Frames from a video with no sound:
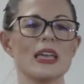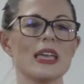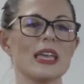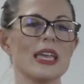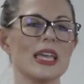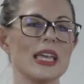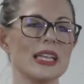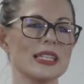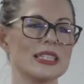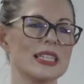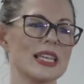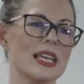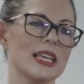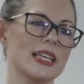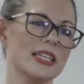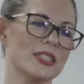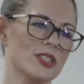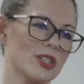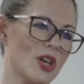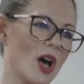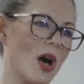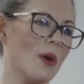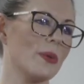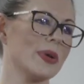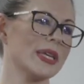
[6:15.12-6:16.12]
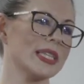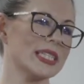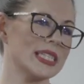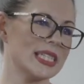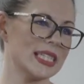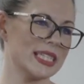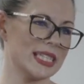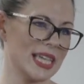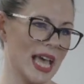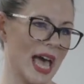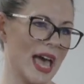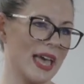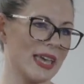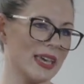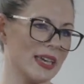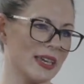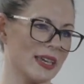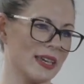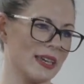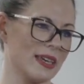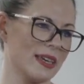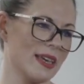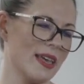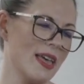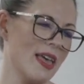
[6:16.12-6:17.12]
It is going to
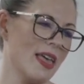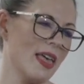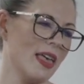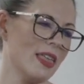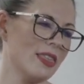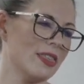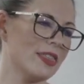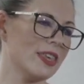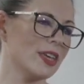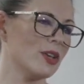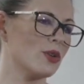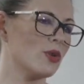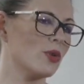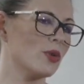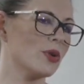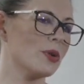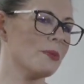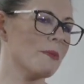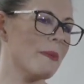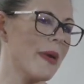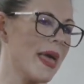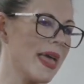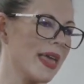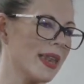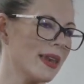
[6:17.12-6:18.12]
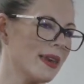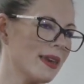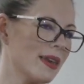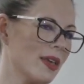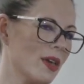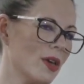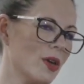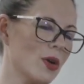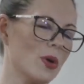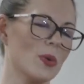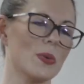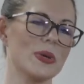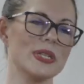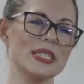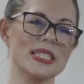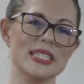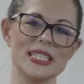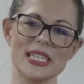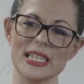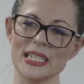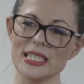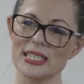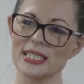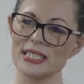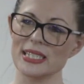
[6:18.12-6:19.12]
take the good men who are
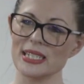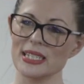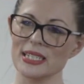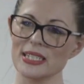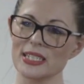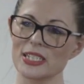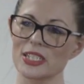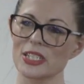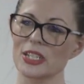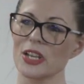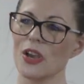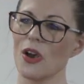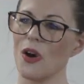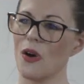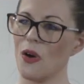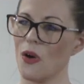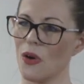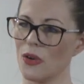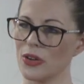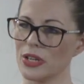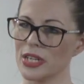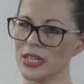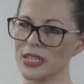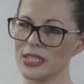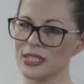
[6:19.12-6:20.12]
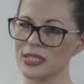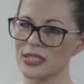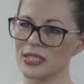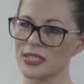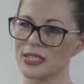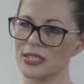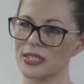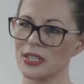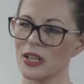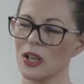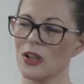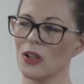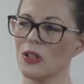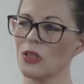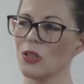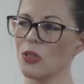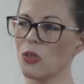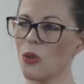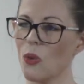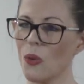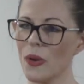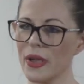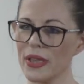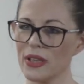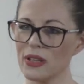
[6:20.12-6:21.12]
decent, honest,
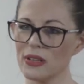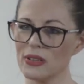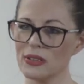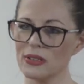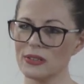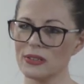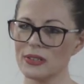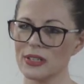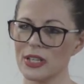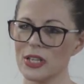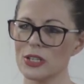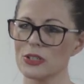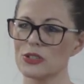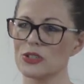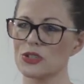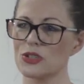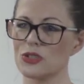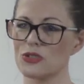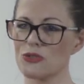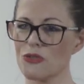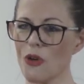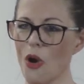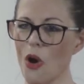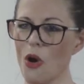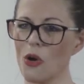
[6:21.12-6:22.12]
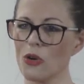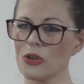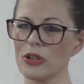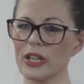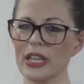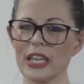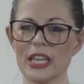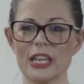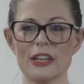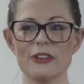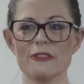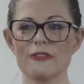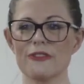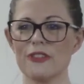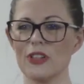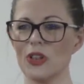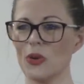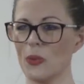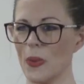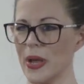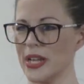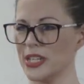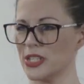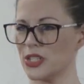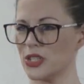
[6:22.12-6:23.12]
loyal, strong,
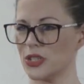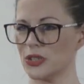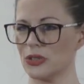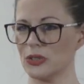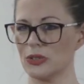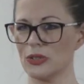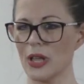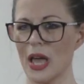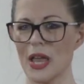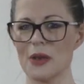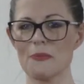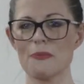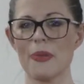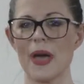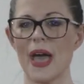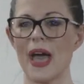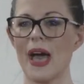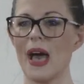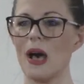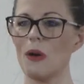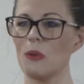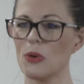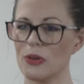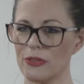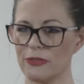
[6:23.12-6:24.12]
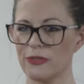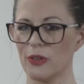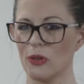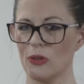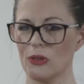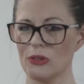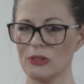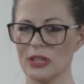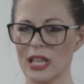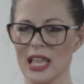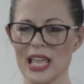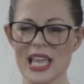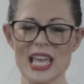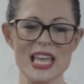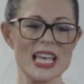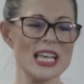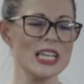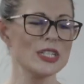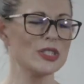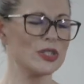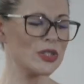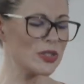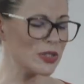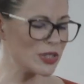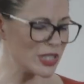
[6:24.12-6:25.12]
influential and powerful
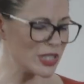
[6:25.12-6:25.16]
to